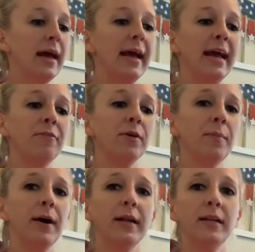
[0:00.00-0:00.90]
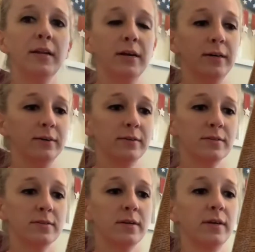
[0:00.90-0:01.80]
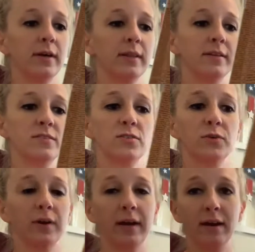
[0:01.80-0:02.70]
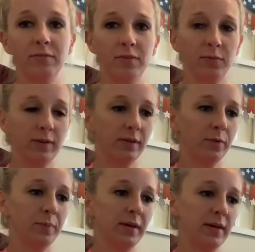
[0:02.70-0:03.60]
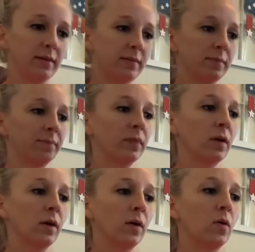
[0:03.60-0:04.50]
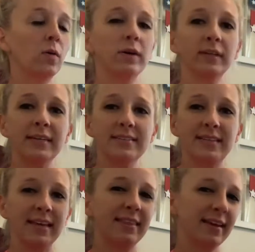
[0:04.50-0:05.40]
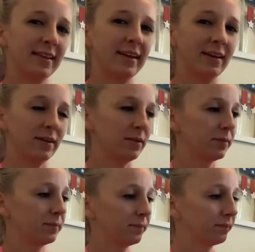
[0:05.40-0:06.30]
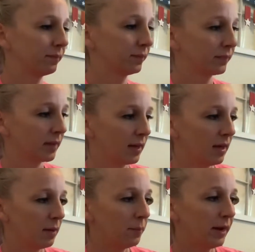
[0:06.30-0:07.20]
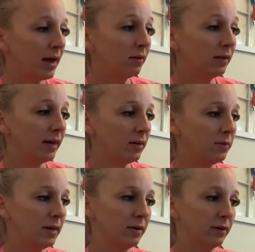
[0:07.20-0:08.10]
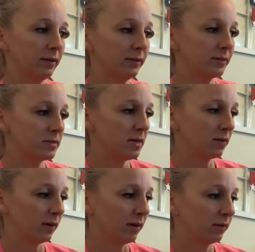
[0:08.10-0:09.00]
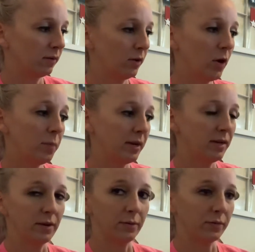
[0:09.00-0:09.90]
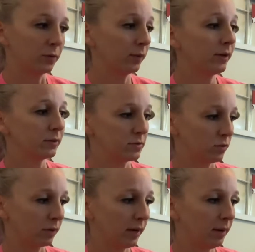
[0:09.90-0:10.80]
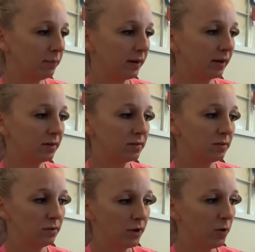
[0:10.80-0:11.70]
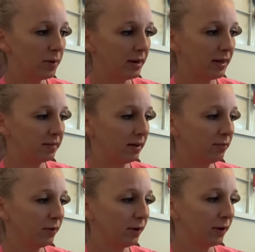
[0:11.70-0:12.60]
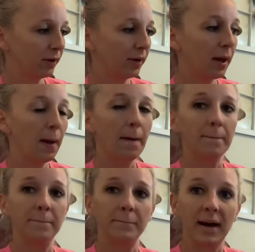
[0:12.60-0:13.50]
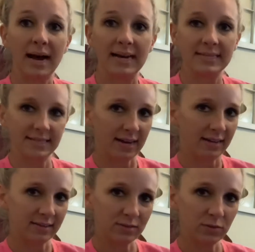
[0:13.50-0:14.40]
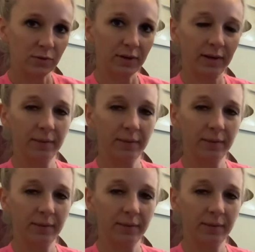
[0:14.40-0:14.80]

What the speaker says: Everybody knows the story of the Three Little Pigs, or at least they think they do. But I'll let you in on a little secret. Nobody knows the real story because nobody has ever heard my side of the story.